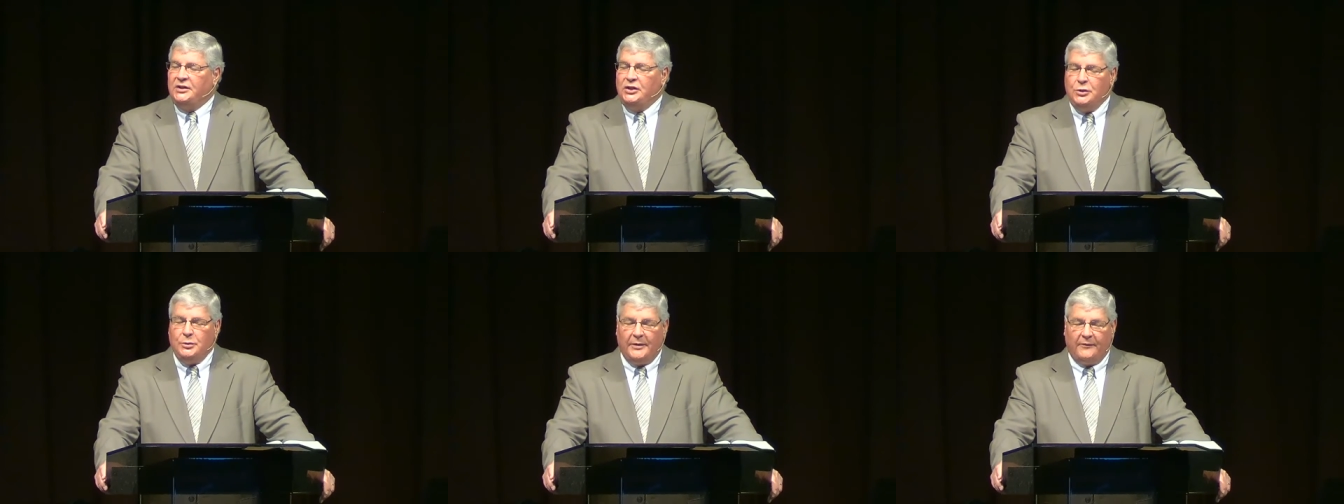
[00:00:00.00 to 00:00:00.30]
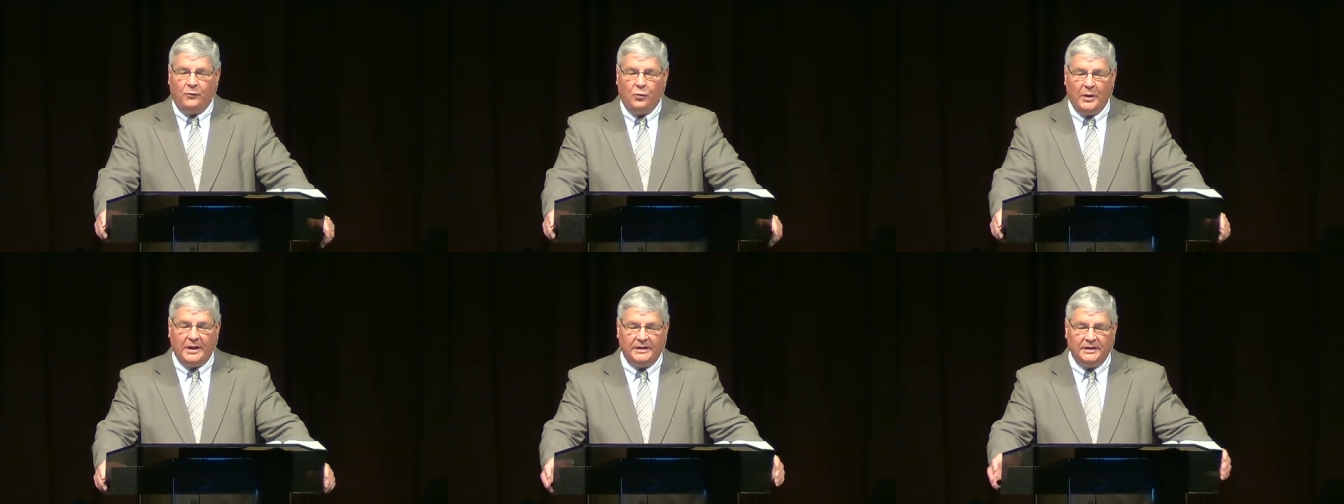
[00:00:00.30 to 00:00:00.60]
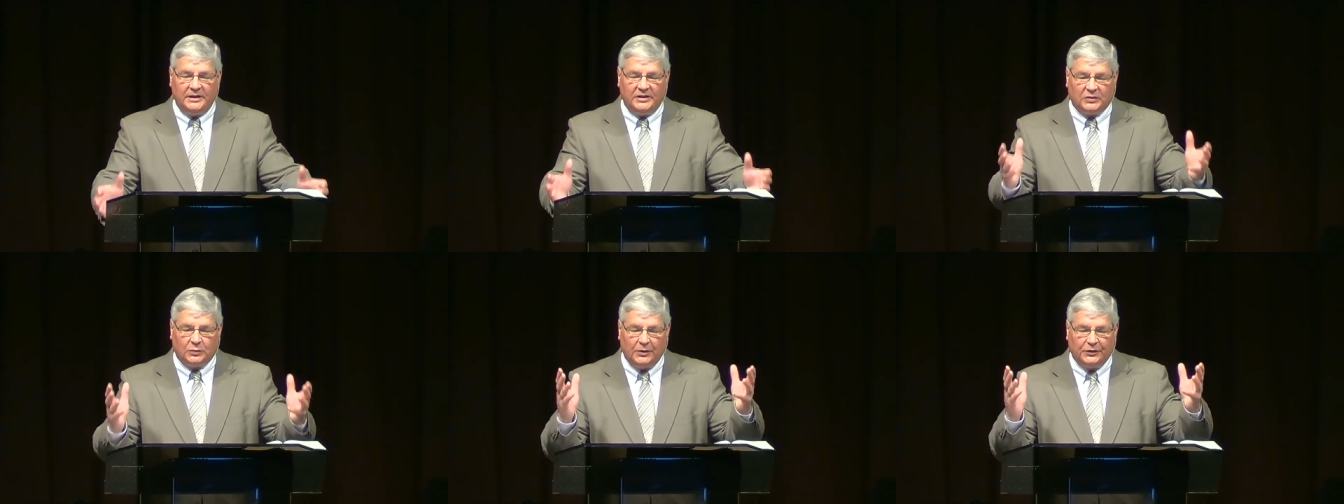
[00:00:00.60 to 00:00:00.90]
you have
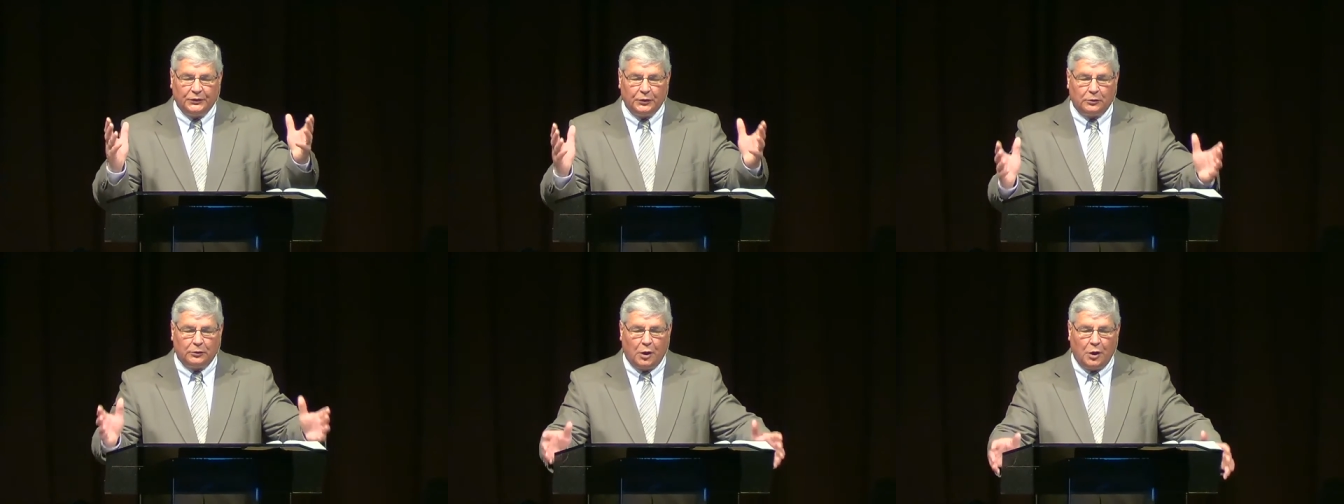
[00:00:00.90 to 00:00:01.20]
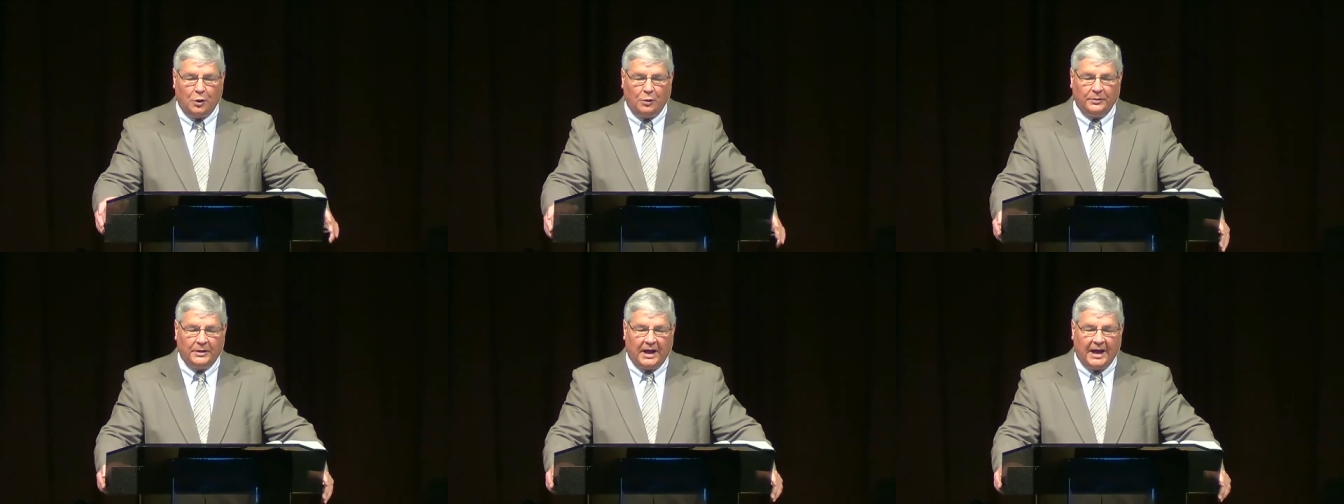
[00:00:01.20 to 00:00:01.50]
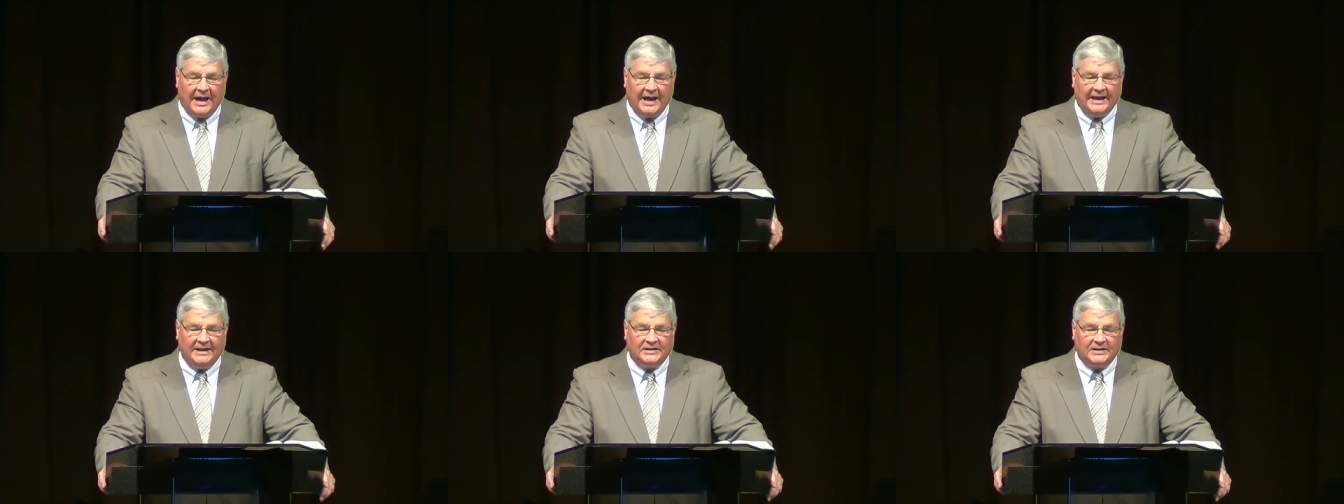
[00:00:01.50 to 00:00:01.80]
witnessed with your own
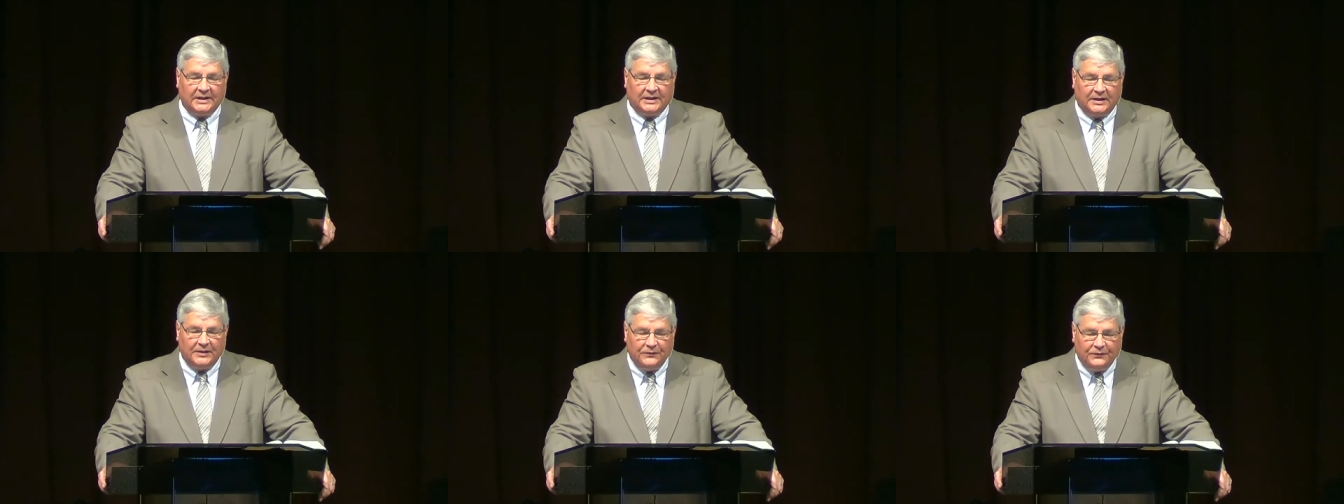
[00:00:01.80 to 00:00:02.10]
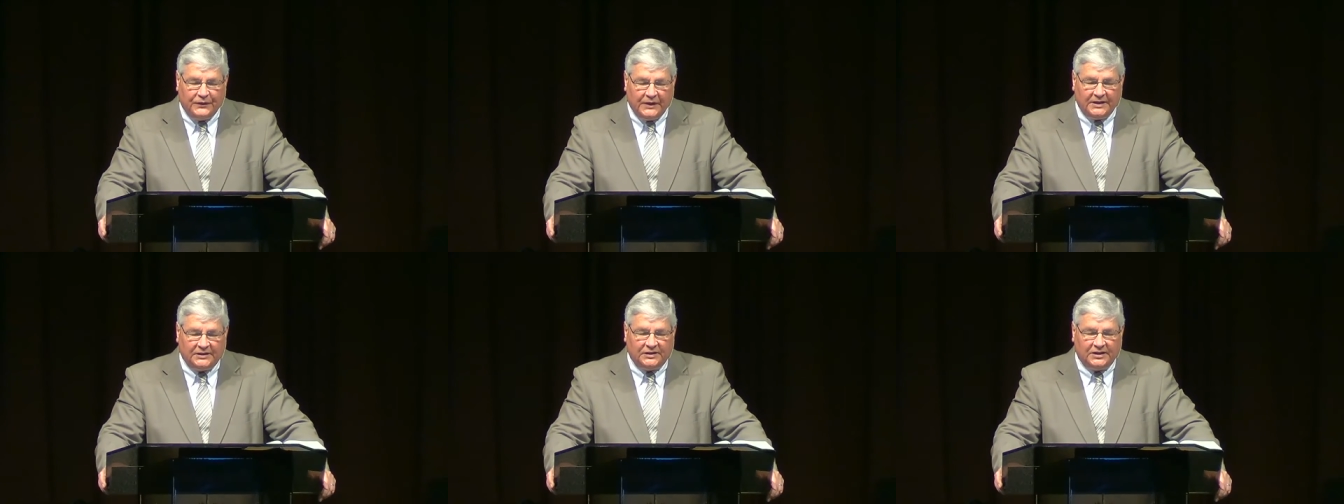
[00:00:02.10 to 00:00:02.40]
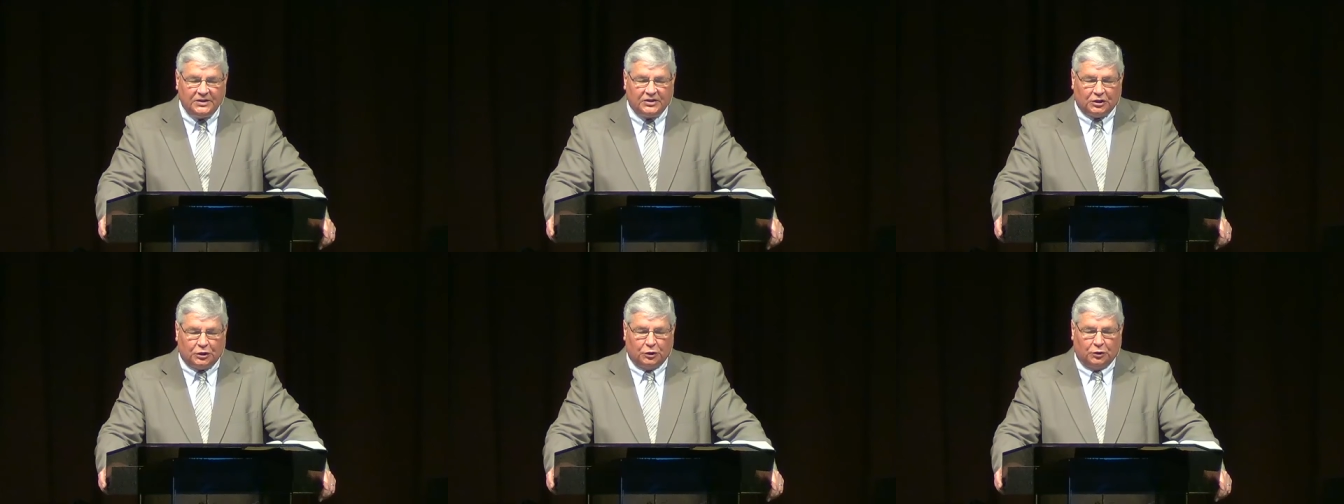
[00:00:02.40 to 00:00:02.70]
eyes that
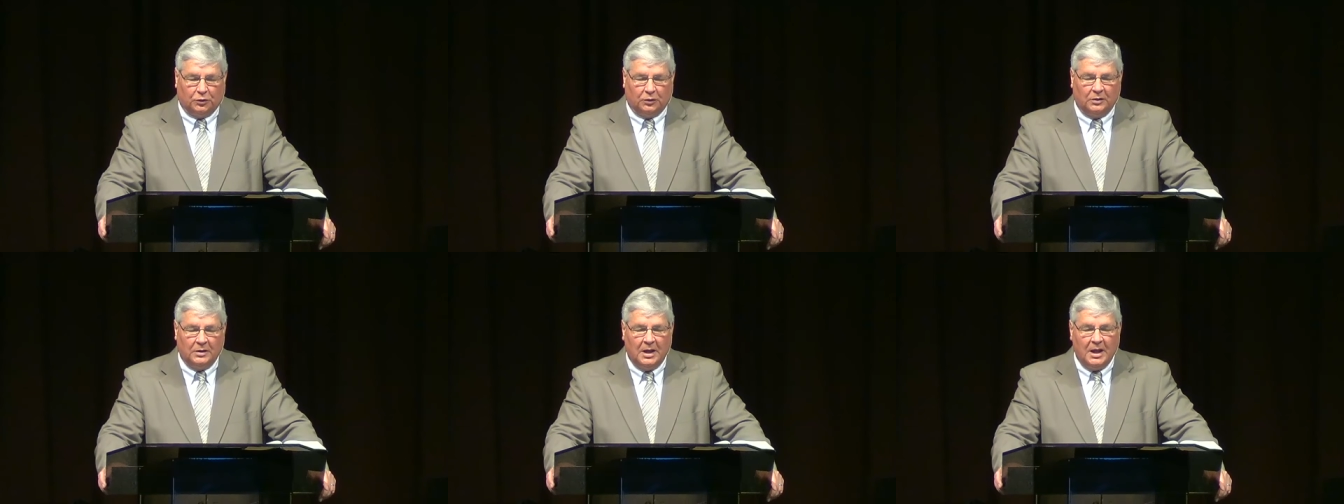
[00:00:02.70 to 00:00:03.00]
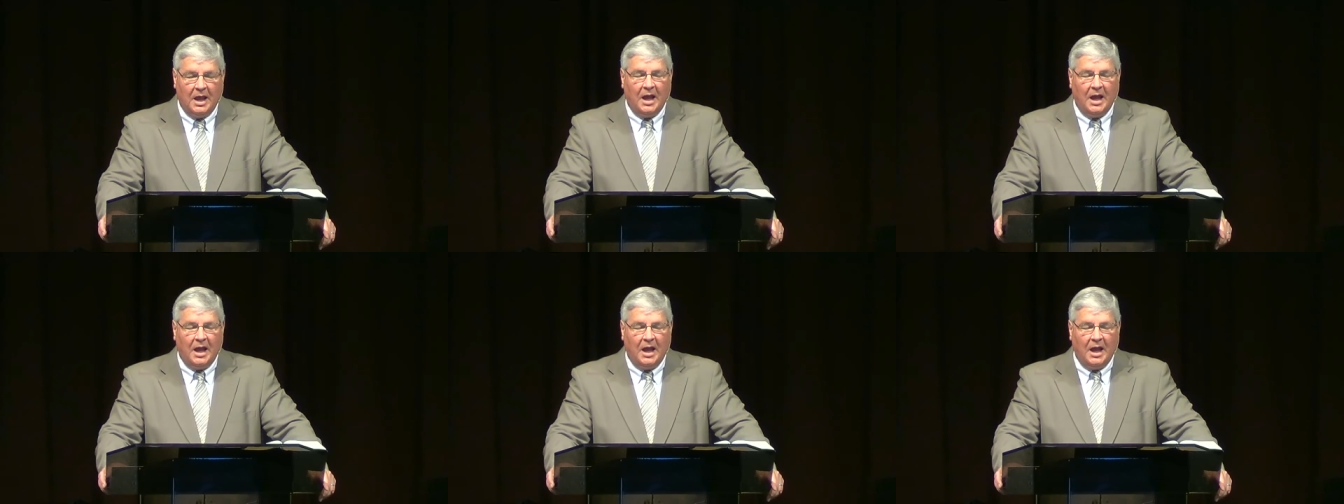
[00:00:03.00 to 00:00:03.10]
convinces you,